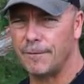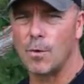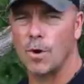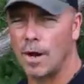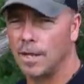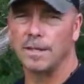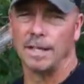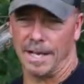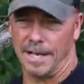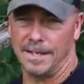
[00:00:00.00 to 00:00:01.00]
forehead
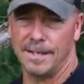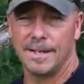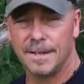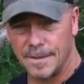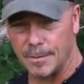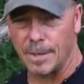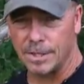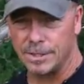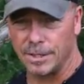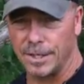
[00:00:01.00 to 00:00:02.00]
gland, the
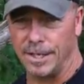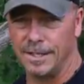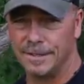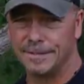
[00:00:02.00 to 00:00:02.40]
Buck Junkie.